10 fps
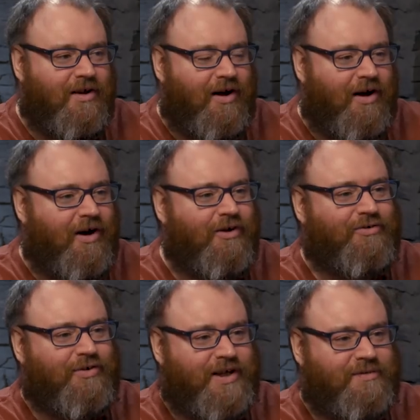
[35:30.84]

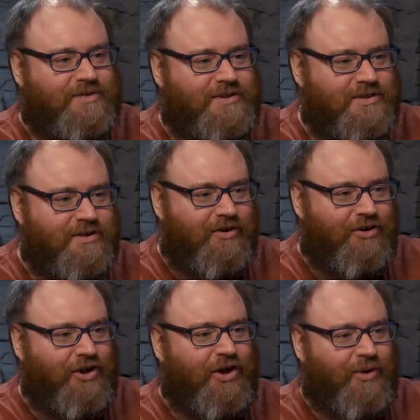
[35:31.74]
Hargreaves
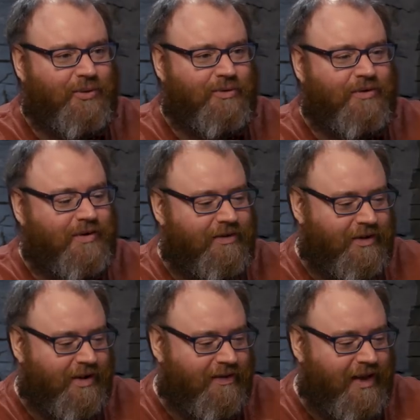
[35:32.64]
knew
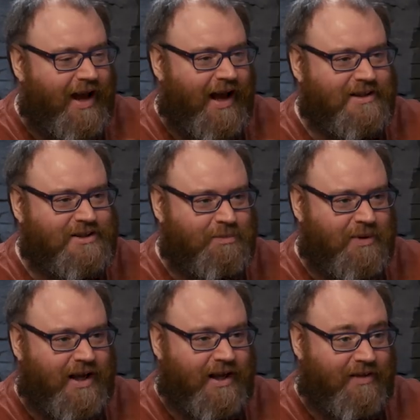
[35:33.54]
that they had to
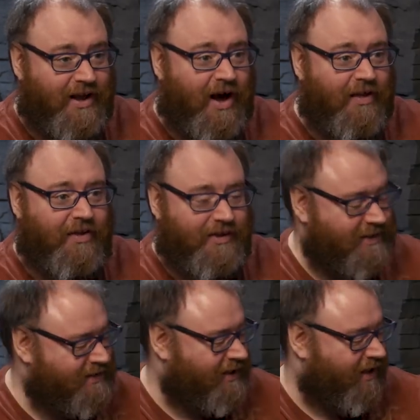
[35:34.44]
be, the
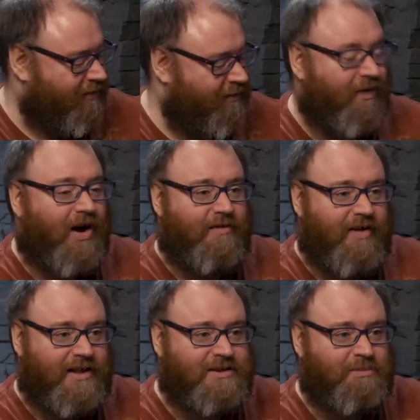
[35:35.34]
others, the other five,
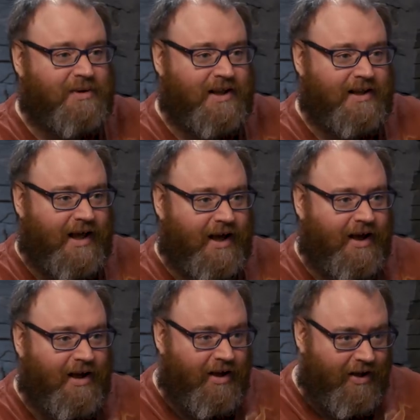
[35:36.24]
had to be there
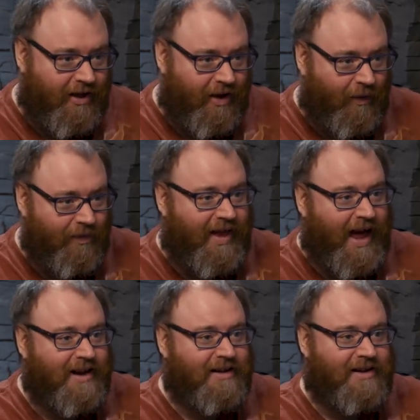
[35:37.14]
on that